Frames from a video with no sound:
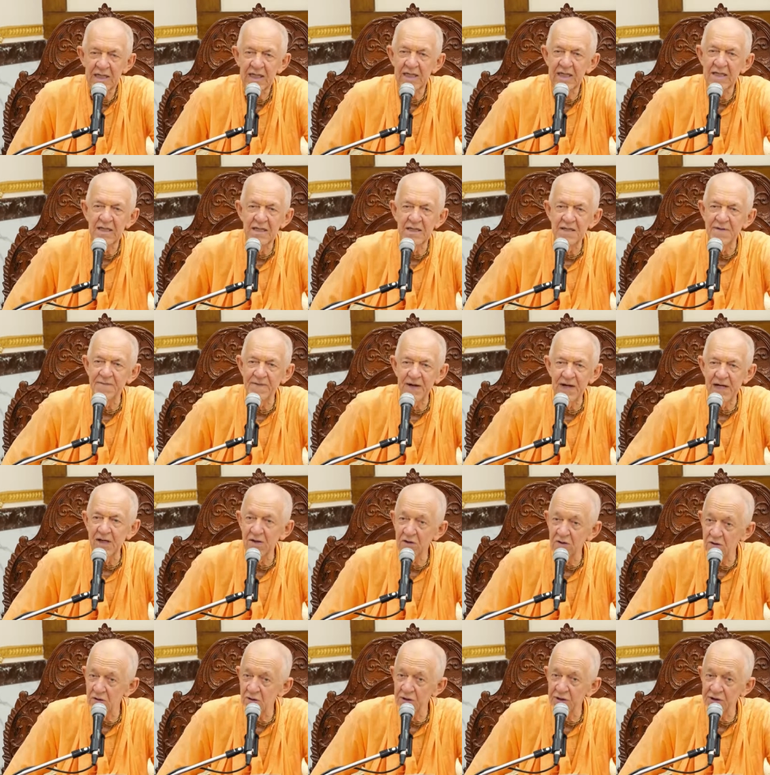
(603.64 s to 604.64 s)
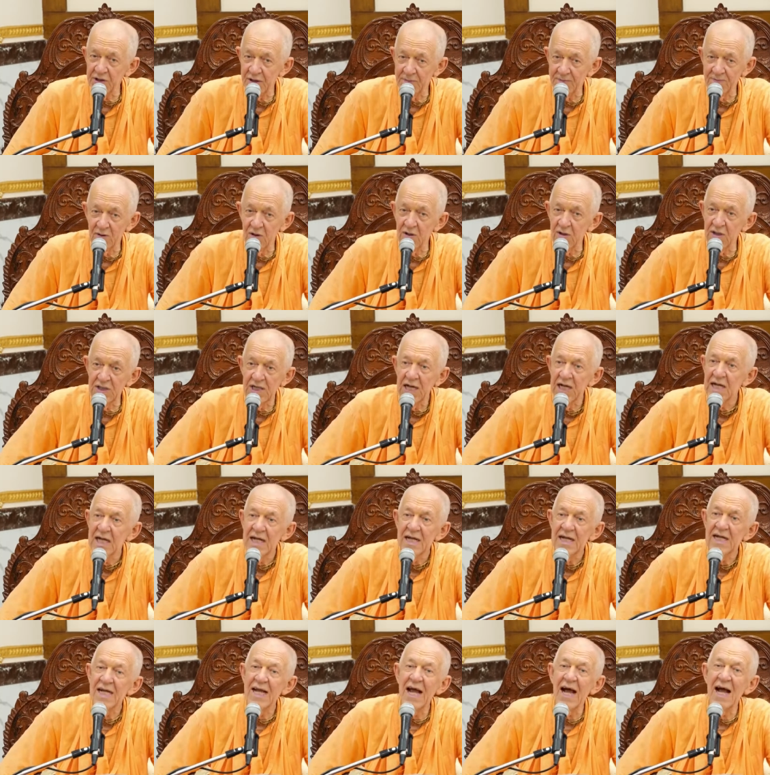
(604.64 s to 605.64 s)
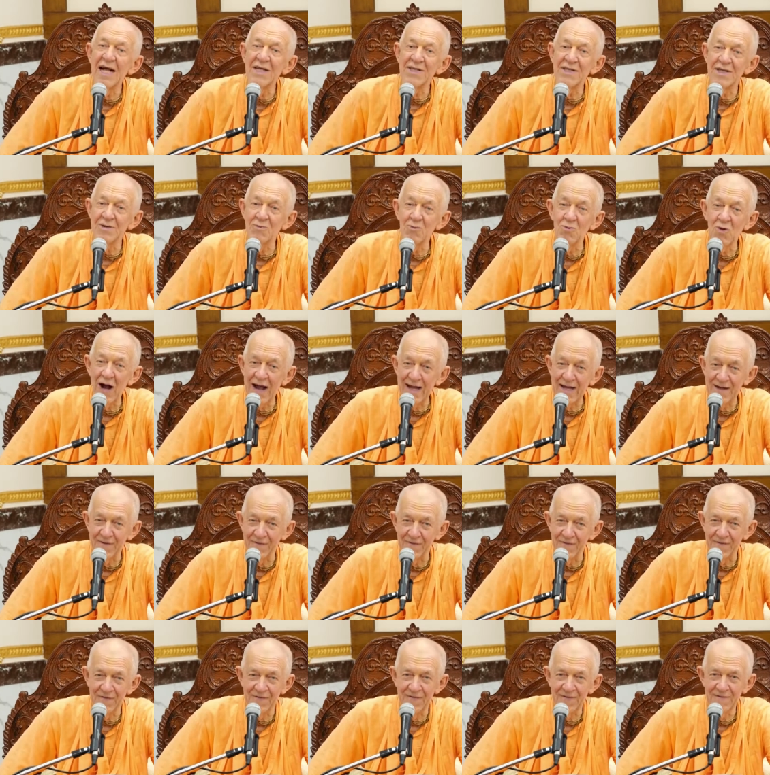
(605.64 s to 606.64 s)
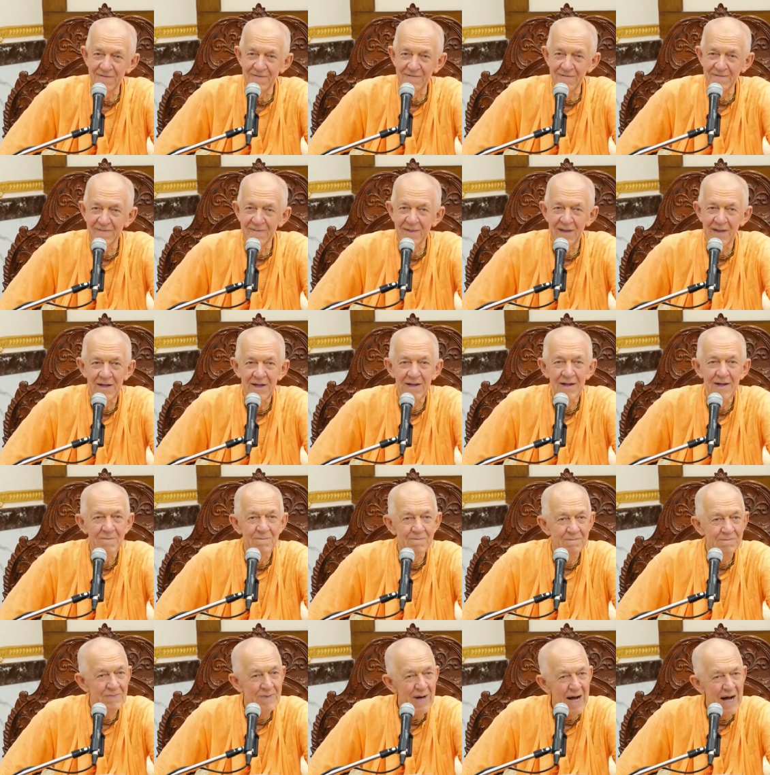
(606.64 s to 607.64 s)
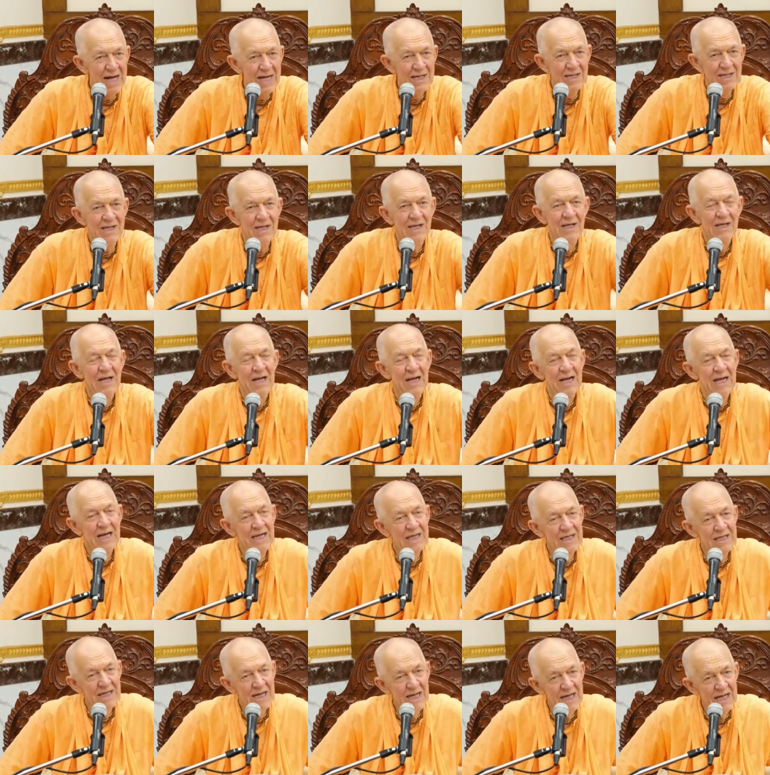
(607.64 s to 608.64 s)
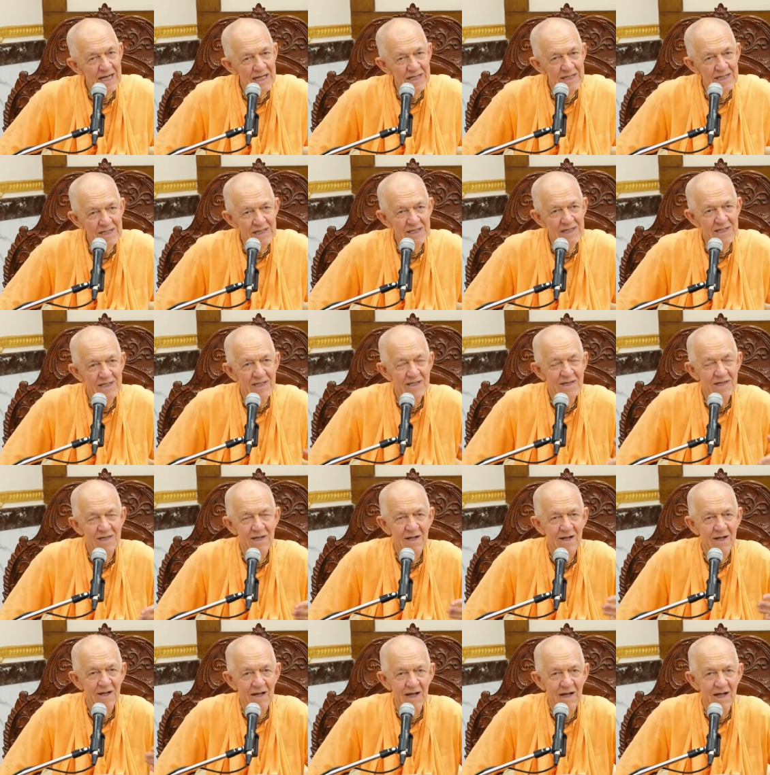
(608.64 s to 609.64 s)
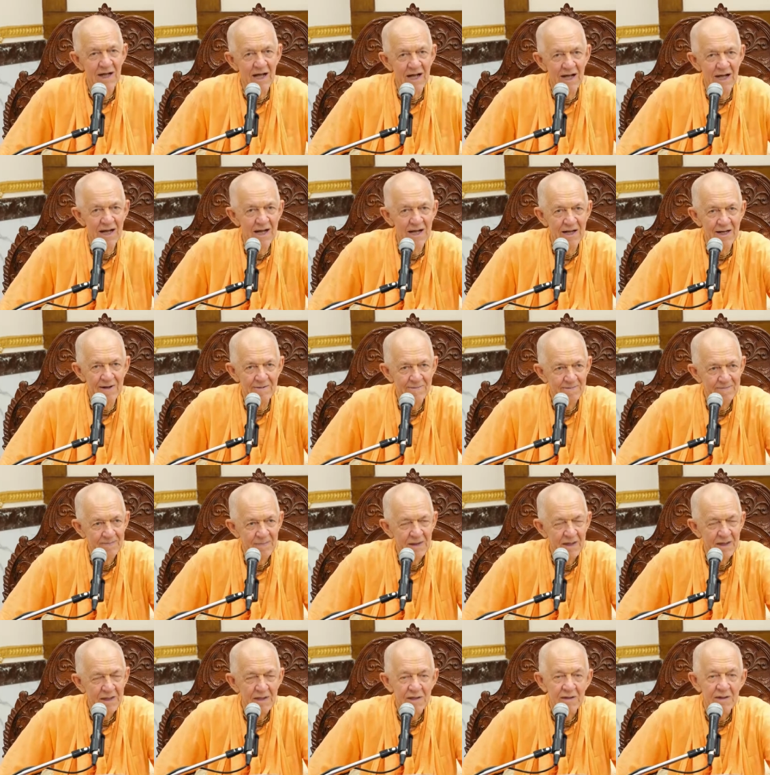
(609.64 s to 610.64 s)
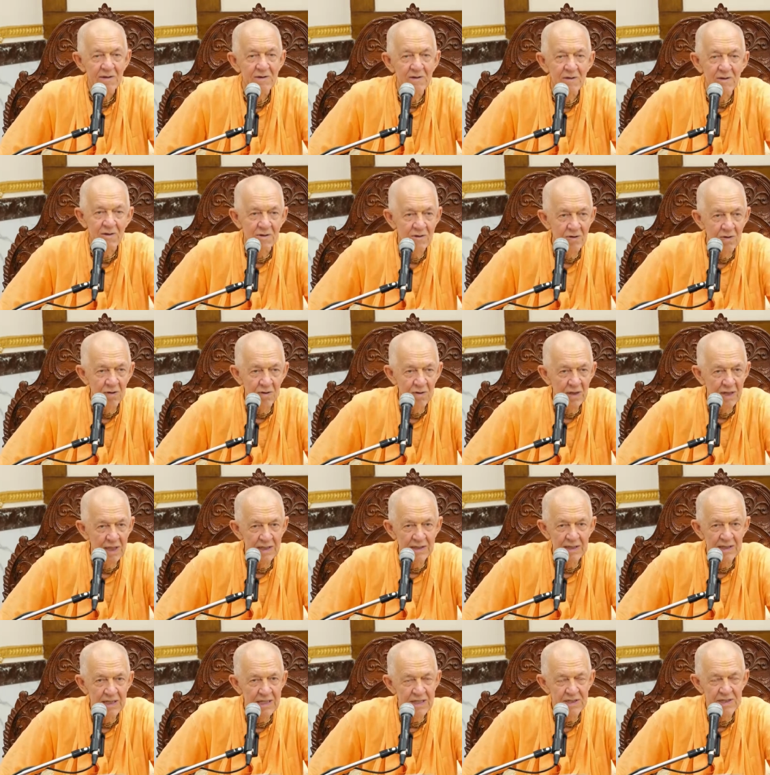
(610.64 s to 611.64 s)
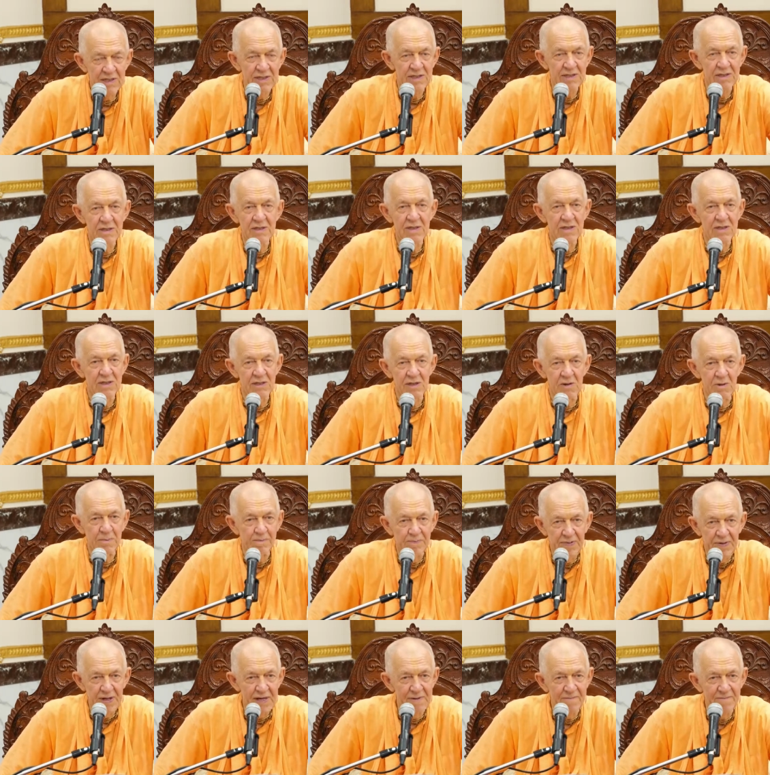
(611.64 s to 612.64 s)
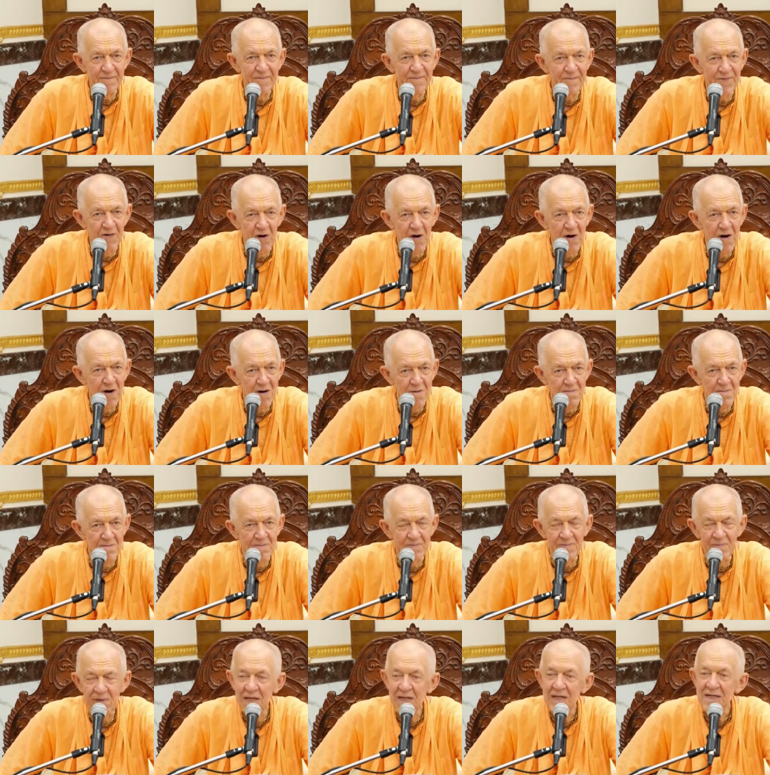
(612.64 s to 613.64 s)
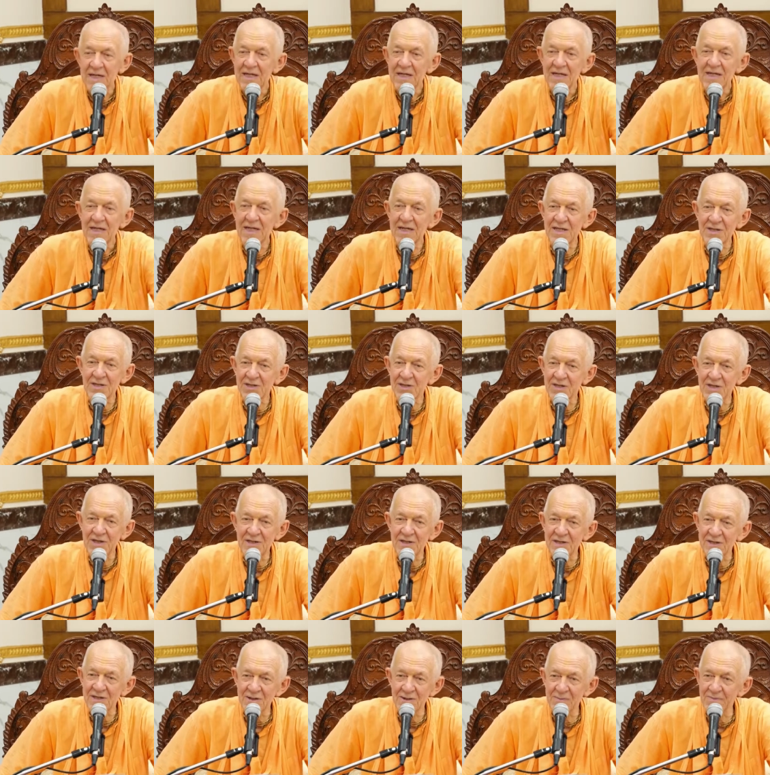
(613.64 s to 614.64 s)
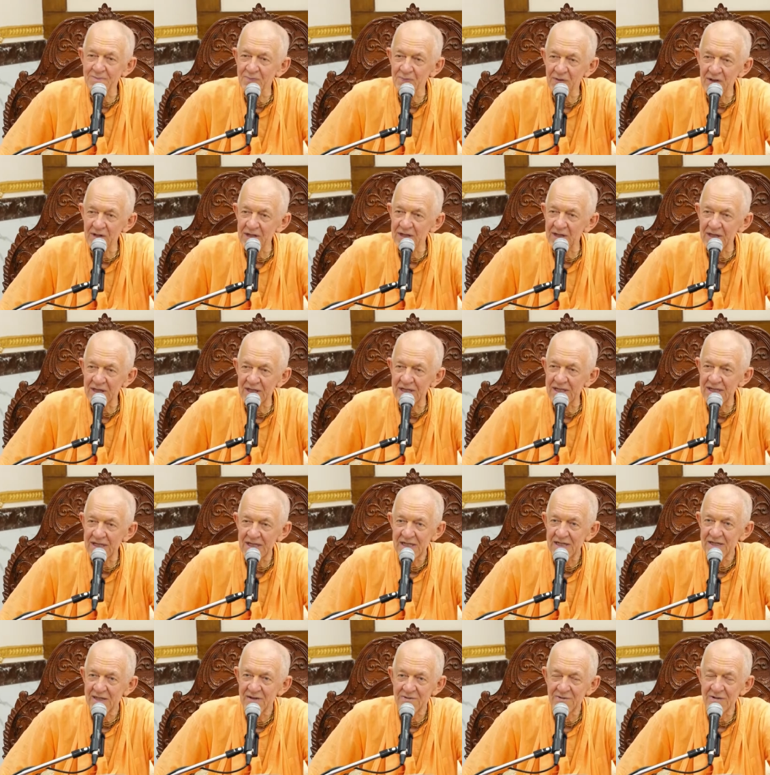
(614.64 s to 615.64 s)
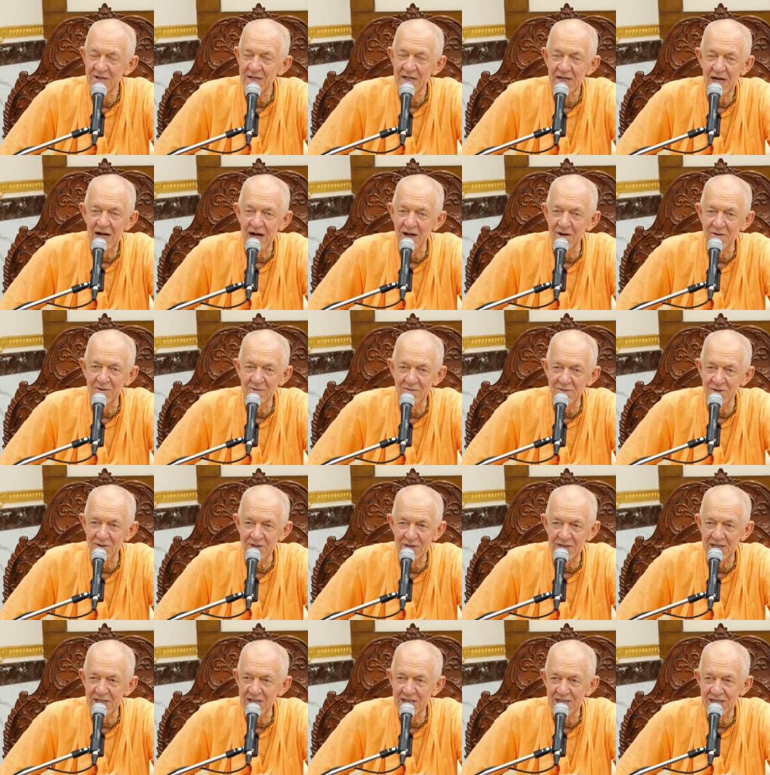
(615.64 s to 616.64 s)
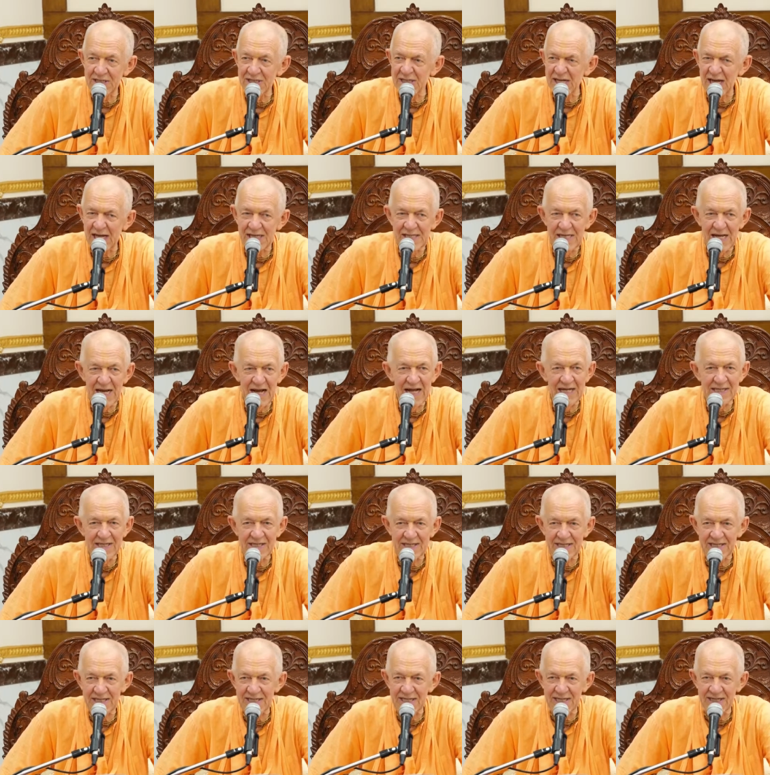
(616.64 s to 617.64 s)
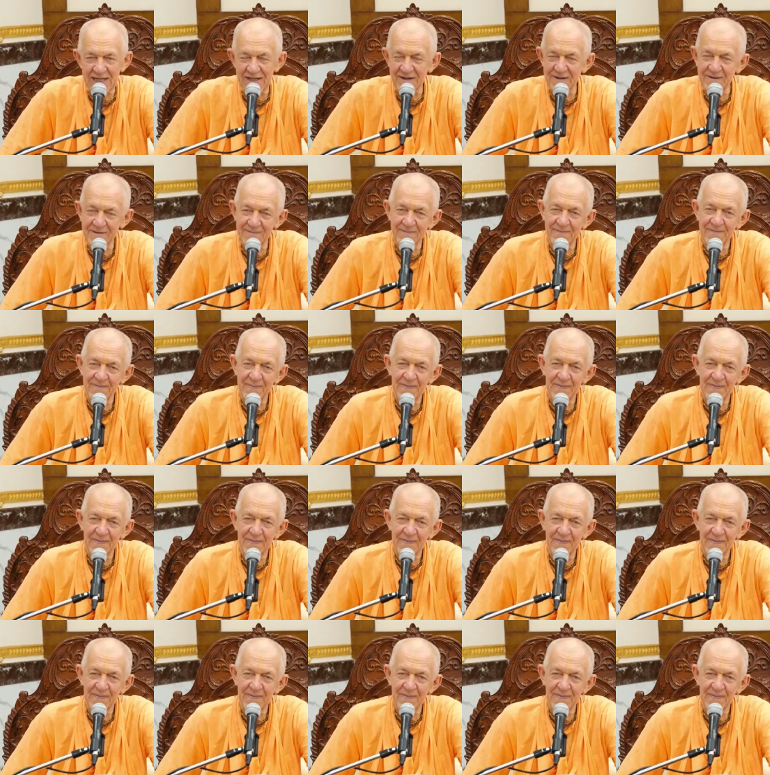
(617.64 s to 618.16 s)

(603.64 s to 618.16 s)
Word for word: and in his Vaikuntha mode, he has a wife. But in his uh, go in his supreme form, he's completely renounced. He's sannyasi,